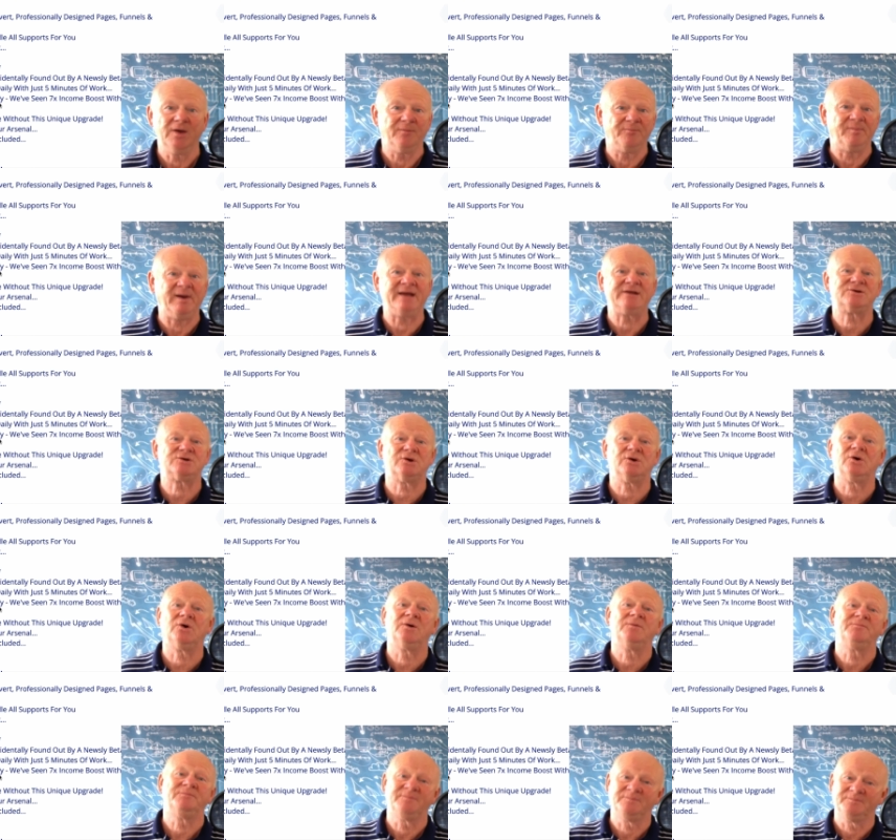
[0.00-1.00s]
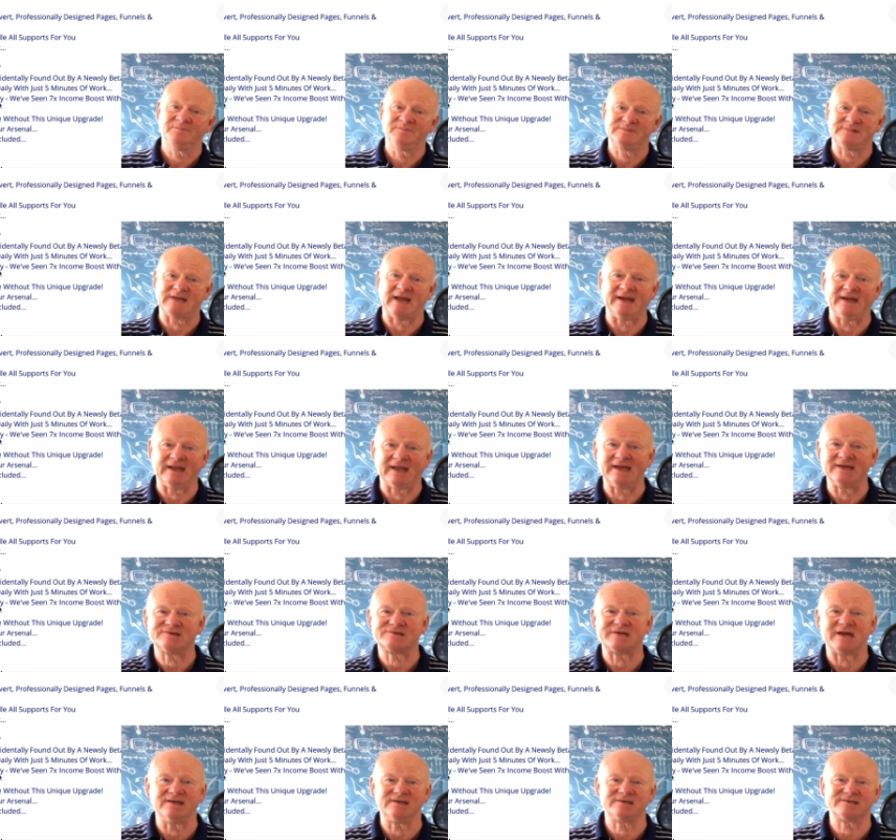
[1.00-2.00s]
Make sure, take care,
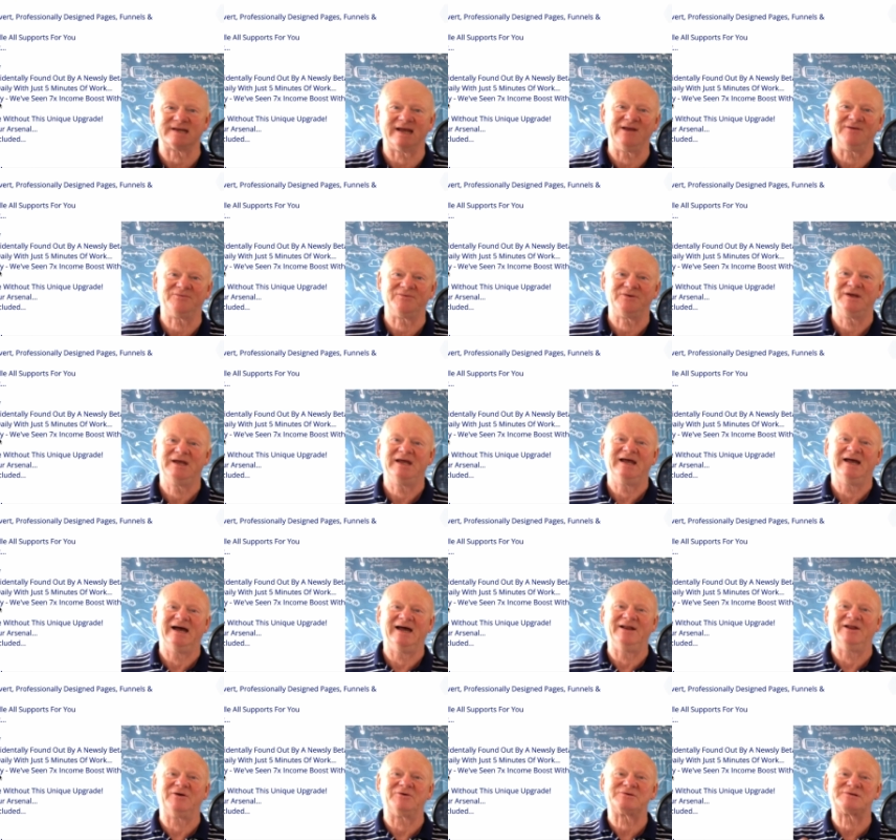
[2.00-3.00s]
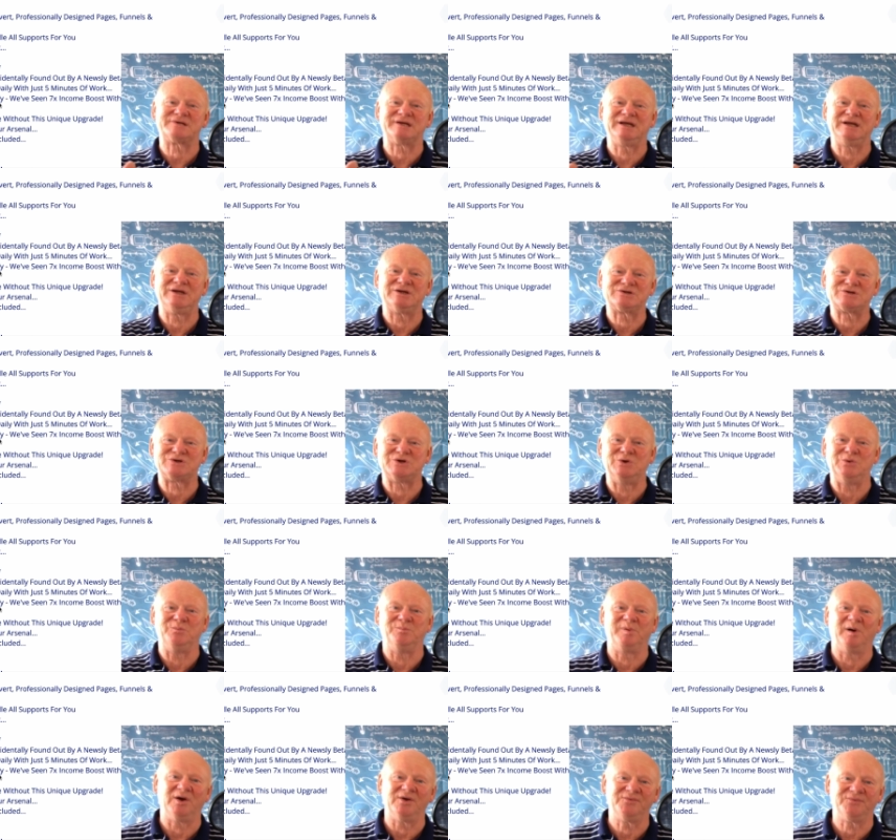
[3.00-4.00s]
stay safe and I'll see you soon.
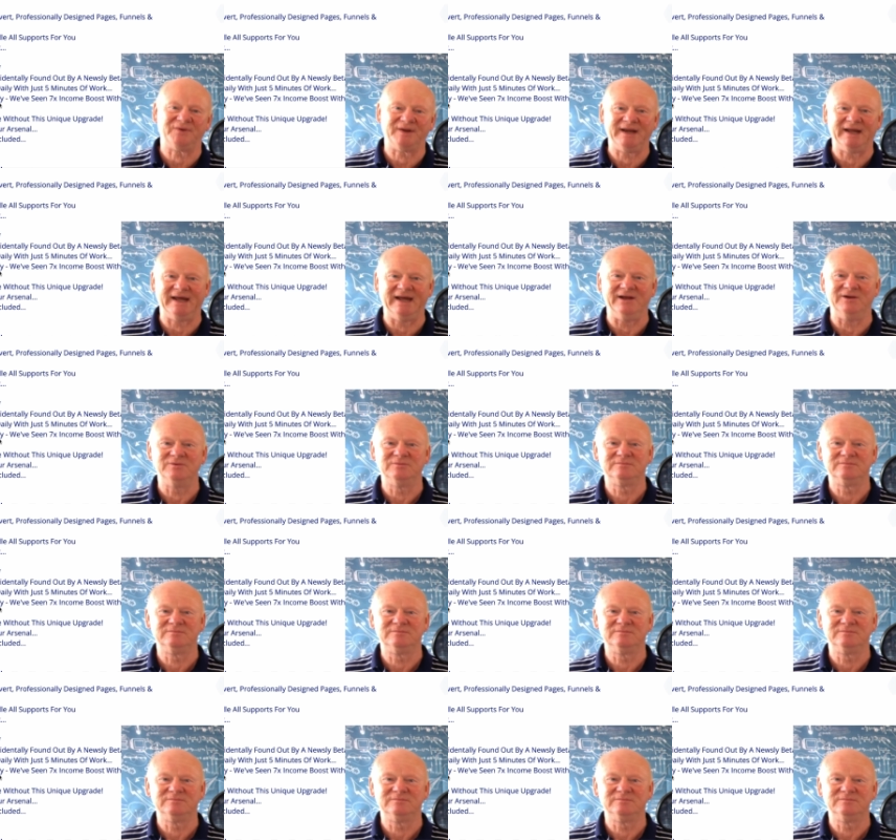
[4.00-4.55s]
Bye for now.